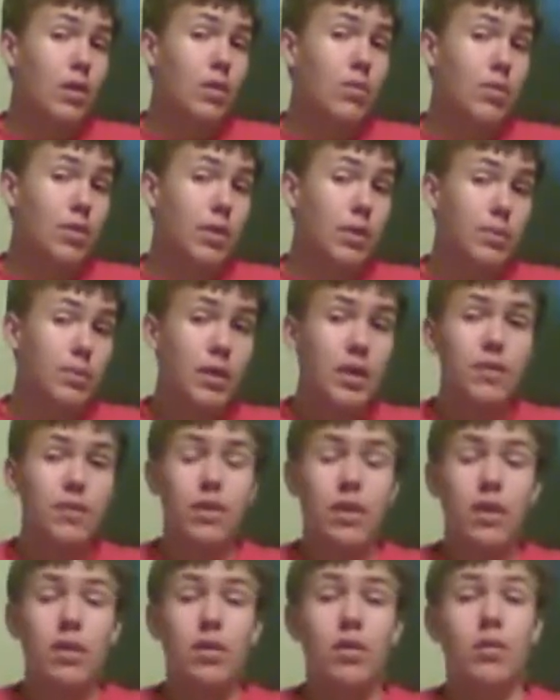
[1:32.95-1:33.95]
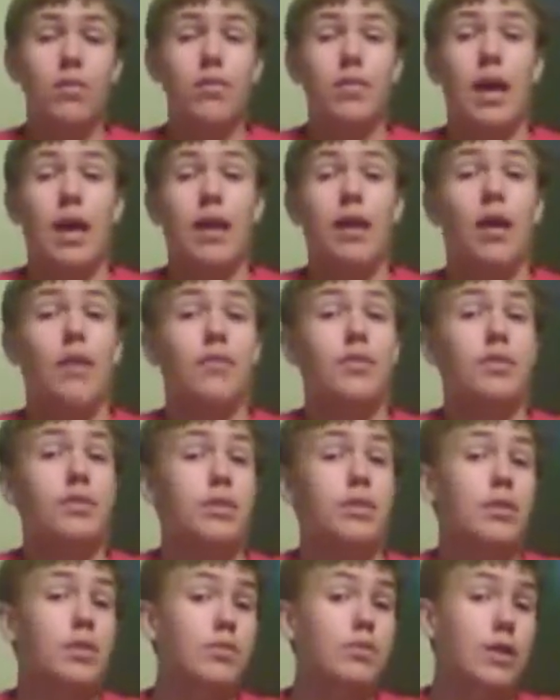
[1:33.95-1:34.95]
With him leaving, that
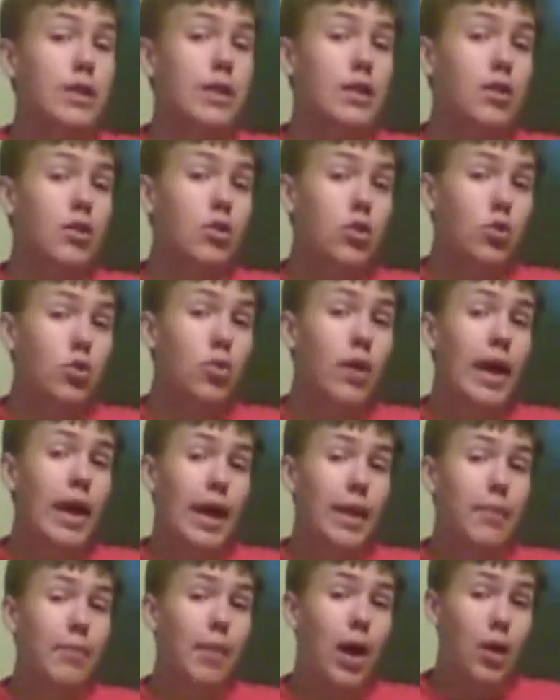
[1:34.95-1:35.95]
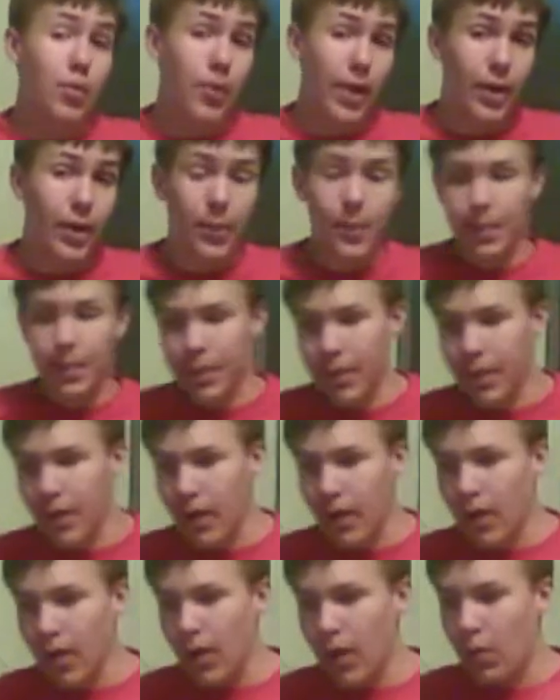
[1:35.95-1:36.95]
obviously means we need a new head moderator,
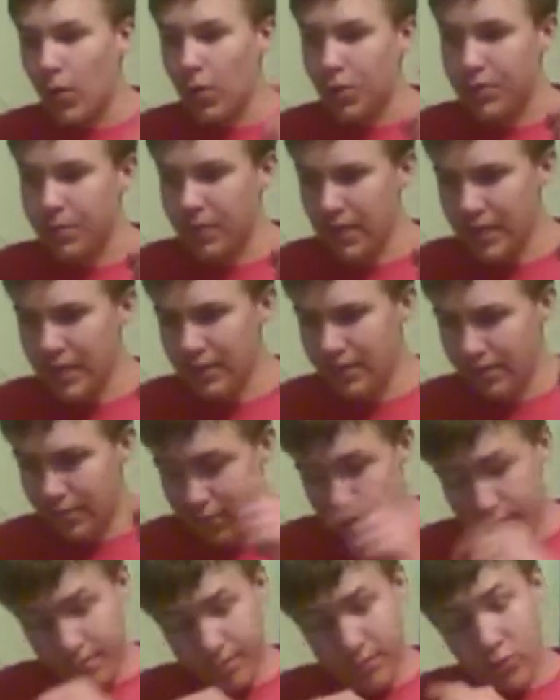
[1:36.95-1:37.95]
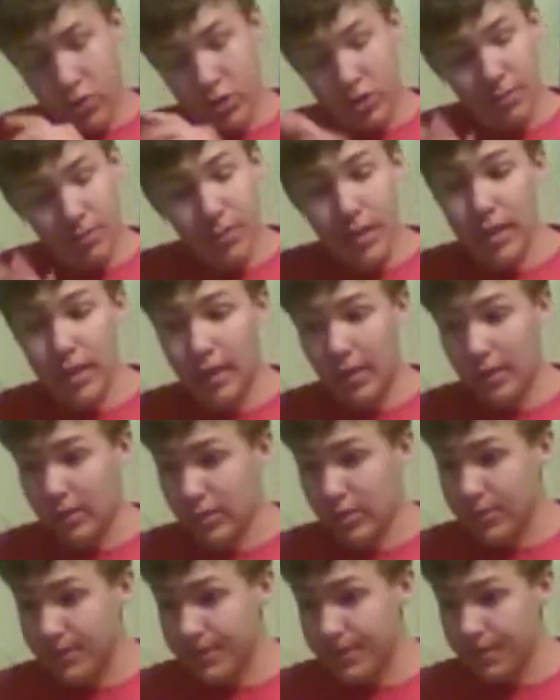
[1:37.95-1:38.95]
which
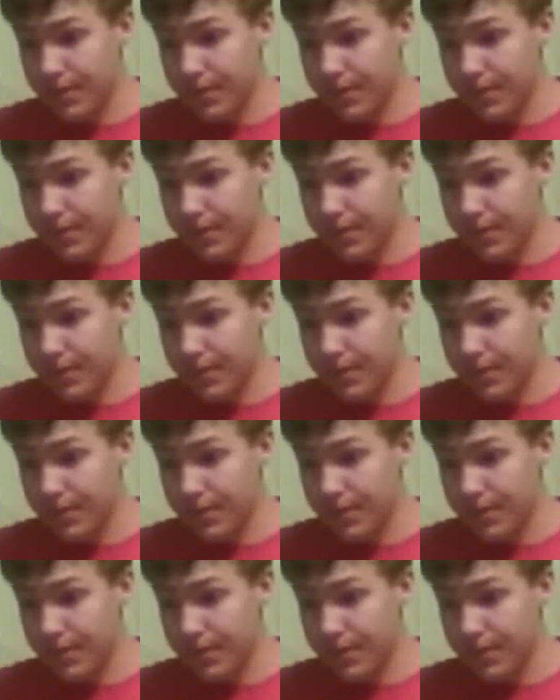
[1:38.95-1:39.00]
means